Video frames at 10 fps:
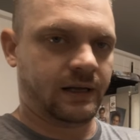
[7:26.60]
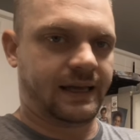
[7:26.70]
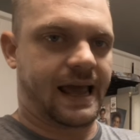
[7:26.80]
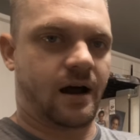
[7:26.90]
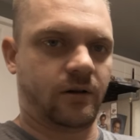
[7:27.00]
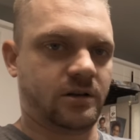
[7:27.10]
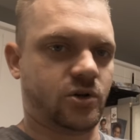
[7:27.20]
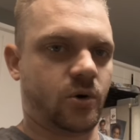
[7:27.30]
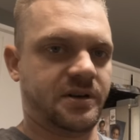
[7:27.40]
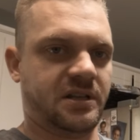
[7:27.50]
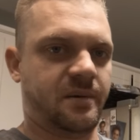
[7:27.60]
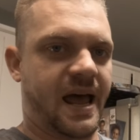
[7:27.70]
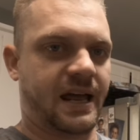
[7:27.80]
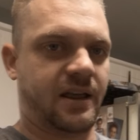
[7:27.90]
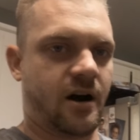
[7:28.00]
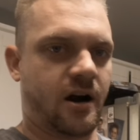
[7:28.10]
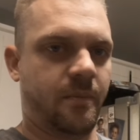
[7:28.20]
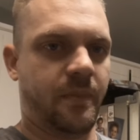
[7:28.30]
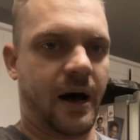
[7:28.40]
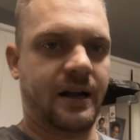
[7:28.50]
countless toys in the
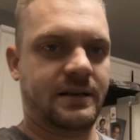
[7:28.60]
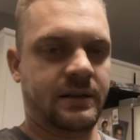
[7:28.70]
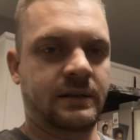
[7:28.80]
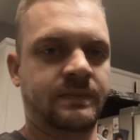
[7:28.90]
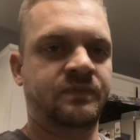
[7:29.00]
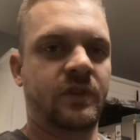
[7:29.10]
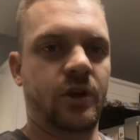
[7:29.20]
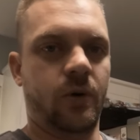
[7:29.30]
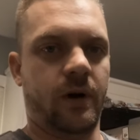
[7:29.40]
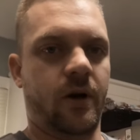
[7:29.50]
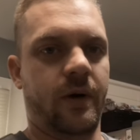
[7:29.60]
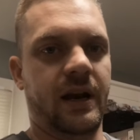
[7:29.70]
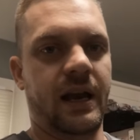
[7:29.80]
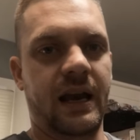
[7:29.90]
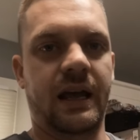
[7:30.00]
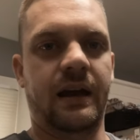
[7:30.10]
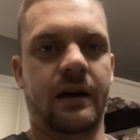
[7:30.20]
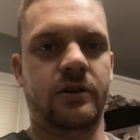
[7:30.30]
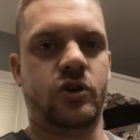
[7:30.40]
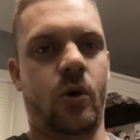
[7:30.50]
backyard, but you are going to need
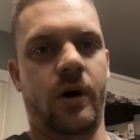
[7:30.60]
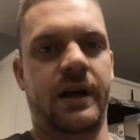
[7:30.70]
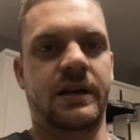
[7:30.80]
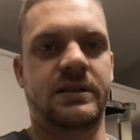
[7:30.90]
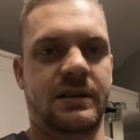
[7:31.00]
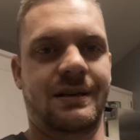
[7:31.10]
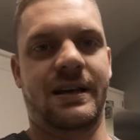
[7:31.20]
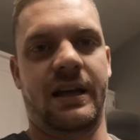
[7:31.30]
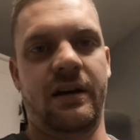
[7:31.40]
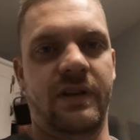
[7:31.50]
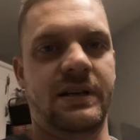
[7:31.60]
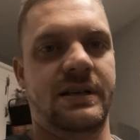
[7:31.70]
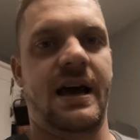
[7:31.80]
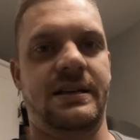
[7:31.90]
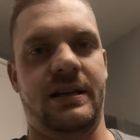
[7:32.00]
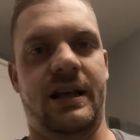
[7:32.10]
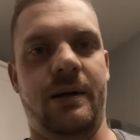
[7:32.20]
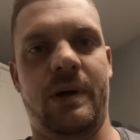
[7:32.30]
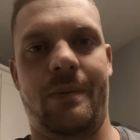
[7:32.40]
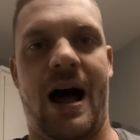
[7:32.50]
toys to give these guys to
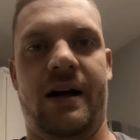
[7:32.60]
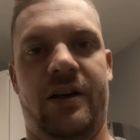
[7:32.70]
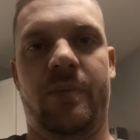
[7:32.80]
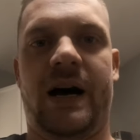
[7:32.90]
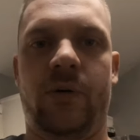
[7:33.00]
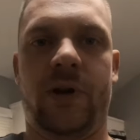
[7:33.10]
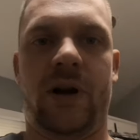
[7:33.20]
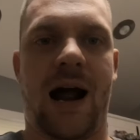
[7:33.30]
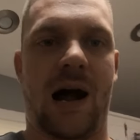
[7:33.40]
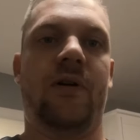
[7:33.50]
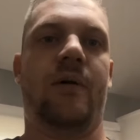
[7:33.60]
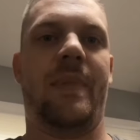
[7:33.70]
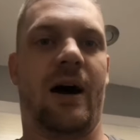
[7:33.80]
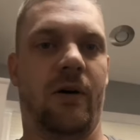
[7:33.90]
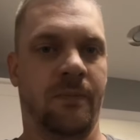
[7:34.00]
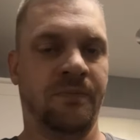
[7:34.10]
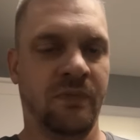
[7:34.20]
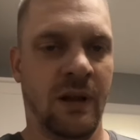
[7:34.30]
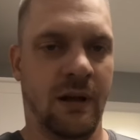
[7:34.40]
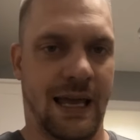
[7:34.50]
keep them occupied when they're out and about.
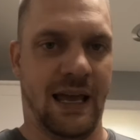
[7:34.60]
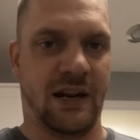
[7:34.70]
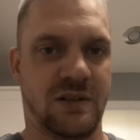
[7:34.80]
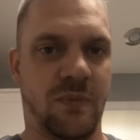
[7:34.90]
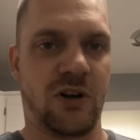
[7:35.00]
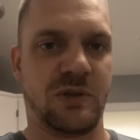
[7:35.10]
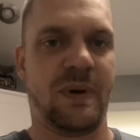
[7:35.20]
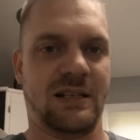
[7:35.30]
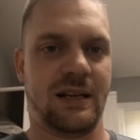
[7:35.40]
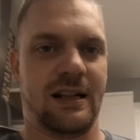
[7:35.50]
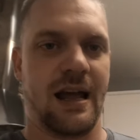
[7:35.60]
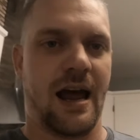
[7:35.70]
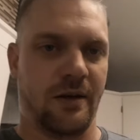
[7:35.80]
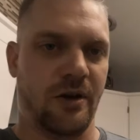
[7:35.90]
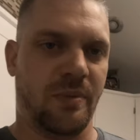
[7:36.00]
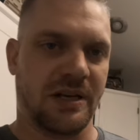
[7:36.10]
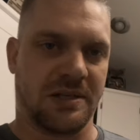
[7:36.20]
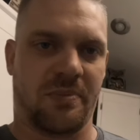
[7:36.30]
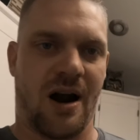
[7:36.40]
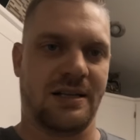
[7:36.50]
In a small space like that, you'd be
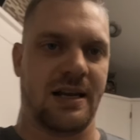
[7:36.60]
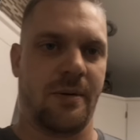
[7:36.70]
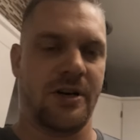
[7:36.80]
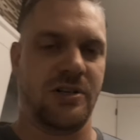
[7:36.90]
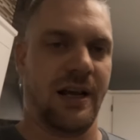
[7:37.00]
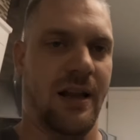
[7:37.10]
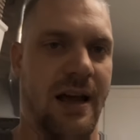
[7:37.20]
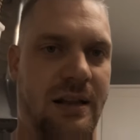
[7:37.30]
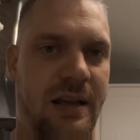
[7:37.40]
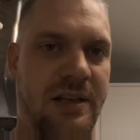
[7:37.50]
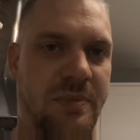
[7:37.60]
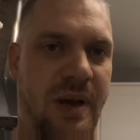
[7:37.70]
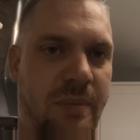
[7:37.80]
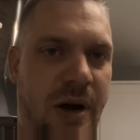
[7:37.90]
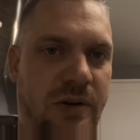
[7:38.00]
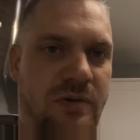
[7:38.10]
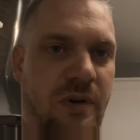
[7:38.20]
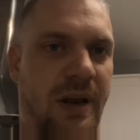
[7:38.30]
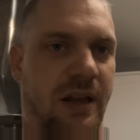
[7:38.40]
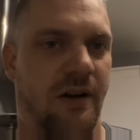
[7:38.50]
surprised how much they like these big bones
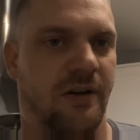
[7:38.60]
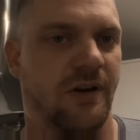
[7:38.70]
for being little